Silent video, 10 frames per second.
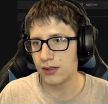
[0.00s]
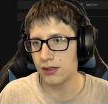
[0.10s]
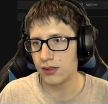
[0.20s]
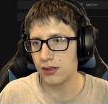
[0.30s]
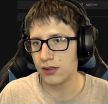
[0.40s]

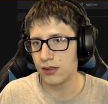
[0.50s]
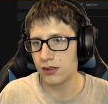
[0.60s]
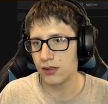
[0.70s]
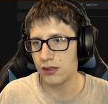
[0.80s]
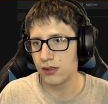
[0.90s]

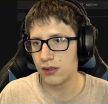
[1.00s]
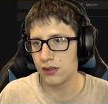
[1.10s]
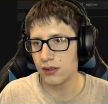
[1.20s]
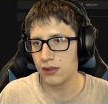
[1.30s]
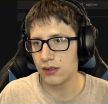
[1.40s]

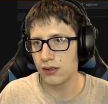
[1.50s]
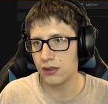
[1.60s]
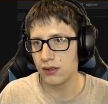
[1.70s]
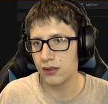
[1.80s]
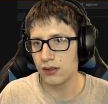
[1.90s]

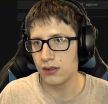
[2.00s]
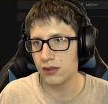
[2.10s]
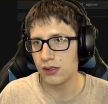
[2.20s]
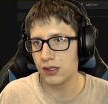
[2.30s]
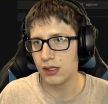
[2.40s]
(silence)